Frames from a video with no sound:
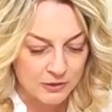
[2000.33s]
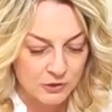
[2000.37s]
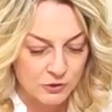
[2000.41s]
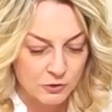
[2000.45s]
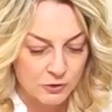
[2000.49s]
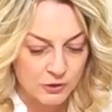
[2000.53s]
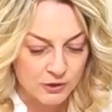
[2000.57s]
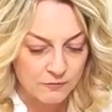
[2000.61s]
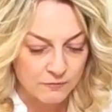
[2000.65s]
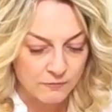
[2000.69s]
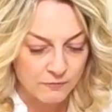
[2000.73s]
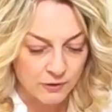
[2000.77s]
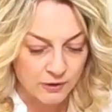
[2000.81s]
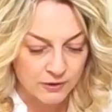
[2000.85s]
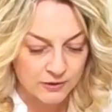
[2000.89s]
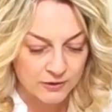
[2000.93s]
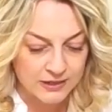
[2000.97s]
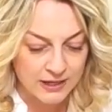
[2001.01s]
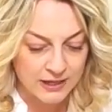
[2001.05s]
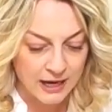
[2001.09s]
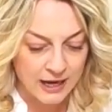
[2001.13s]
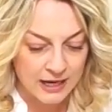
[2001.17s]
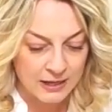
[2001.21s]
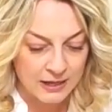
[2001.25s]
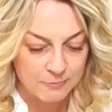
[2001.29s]
do you convert to
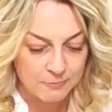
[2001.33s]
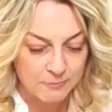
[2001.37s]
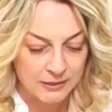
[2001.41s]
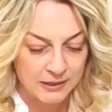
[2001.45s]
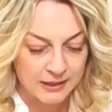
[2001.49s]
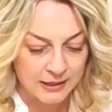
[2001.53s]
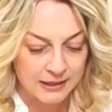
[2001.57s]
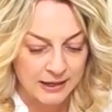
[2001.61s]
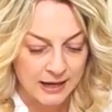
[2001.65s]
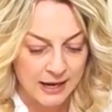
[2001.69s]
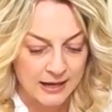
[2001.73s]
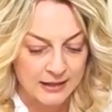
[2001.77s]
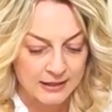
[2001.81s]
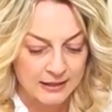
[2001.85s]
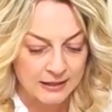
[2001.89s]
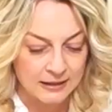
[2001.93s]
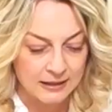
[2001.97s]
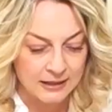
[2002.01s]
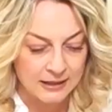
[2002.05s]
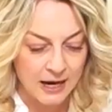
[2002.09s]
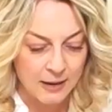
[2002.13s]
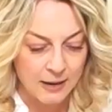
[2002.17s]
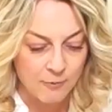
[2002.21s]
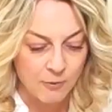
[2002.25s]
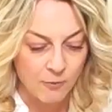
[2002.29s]
8-bit again in
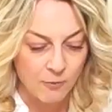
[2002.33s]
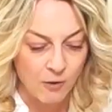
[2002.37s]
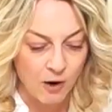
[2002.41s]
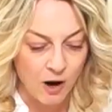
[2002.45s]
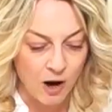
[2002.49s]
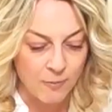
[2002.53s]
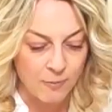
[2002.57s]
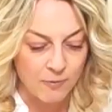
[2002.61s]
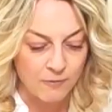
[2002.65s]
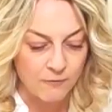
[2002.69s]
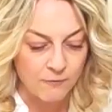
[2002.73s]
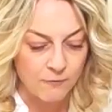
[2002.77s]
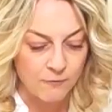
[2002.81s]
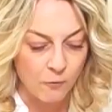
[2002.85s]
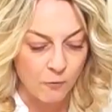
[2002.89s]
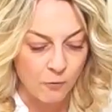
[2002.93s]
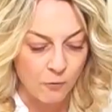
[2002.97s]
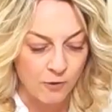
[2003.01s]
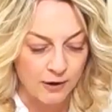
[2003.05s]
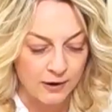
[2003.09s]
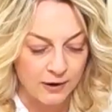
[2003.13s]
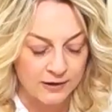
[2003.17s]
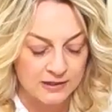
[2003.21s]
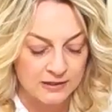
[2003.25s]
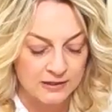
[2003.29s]
Camera Raw
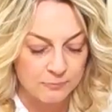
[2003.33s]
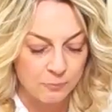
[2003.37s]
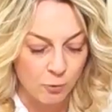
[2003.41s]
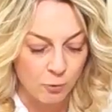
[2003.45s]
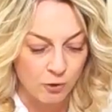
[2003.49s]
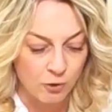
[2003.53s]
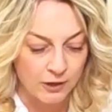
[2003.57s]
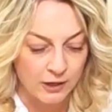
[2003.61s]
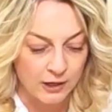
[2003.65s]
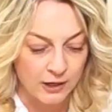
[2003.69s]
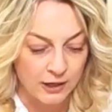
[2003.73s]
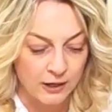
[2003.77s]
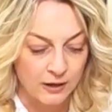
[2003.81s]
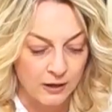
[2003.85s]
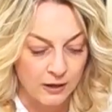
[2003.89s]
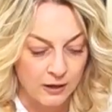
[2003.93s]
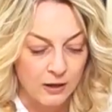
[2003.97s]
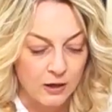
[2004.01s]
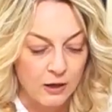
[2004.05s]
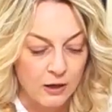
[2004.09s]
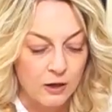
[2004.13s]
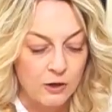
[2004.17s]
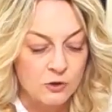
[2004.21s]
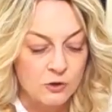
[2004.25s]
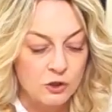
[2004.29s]
before exporting
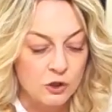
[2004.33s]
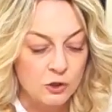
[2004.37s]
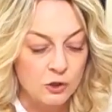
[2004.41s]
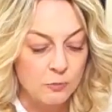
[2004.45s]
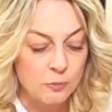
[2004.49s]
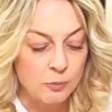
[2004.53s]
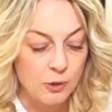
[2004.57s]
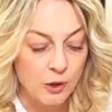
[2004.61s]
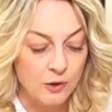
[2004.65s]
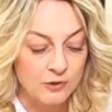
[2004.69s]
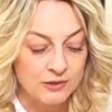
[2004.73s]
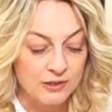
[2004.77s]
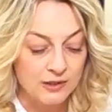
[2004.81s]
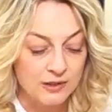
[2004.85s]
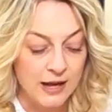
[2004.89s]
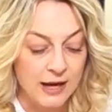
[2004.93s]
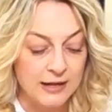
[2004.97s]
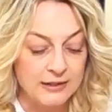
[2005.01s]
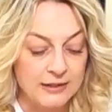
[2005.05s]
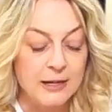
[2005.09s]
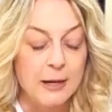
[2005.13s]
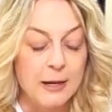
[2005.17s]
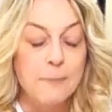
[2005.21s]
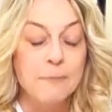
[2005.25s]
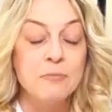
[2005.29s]
to ProSelect?